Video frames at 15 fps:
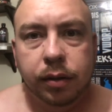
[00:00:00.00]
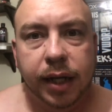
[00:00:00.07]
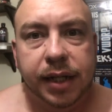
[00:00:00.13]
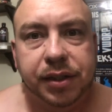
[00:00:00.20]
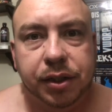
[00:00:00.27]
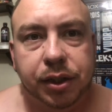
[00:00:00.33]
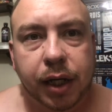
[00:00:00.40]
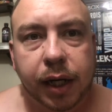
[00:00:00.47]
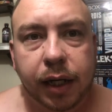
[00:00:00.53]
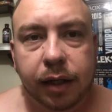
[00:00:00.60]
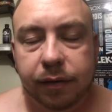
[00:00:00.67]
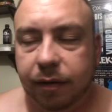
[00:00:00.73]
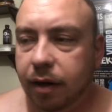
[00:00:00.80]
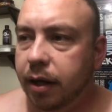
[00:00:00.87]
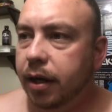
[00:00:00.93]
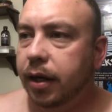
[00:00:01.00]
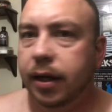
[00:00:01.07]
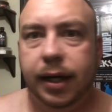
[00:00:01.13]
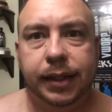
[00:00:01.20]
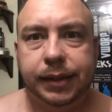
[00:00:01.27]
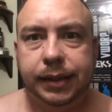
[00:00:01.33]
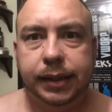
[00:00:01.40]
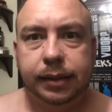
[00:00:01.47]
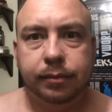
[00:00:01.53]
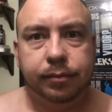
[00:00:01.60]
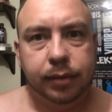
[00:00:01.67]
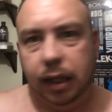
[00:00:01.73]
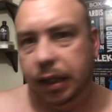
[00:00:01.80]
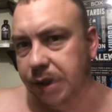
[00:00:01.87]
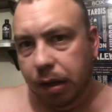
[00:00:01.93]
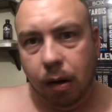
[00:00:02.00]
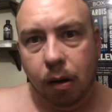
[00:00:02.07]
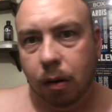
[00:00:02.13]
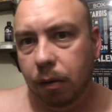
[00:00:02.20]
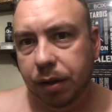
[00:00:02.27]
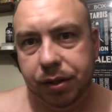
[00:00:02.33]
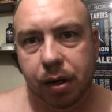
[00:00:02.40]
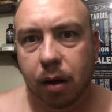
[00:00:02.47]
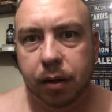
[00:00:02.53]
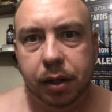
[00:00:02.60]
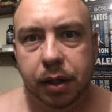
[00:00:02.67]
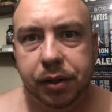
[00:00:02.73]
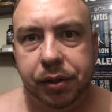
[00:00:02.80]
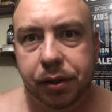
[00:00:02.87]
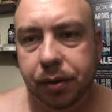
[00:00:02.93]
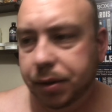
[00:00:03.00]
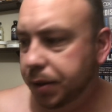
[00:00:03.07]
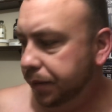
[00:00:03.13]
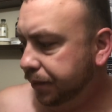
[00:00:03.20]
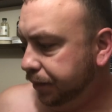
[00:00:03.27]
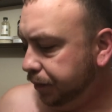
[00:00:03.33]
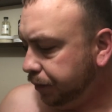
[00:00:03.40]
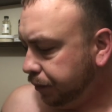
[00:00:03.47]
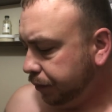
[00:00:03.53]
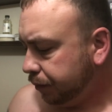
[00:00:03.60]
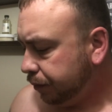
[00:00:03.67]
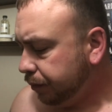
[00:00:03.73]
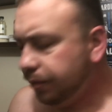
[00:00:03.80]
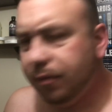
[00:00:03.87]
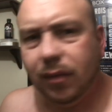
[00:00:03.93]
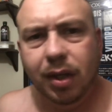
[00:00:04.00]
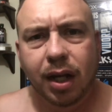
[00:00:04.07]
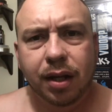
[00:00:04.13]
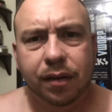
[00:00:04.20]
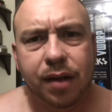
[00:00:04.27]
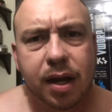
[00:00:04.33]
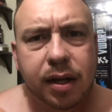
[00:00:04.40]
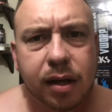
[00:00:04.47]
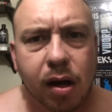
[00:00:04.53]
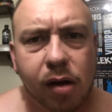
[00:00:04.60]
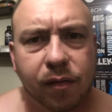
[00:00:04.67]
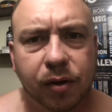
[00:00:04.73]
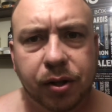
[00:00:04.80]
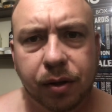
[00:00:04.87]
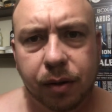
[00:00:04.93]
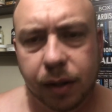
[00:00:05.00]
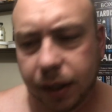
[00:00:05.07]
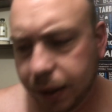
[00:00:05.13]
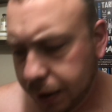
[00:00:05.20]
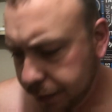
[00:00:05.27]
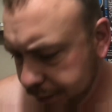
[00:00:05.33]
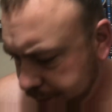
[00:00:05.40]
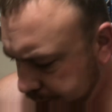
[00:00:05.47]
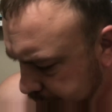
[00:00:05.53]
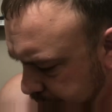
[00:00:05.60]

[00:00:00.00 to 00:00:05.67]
That's a shave. That's it. That's all. That's all there is to it. Thank y'all for tuning in.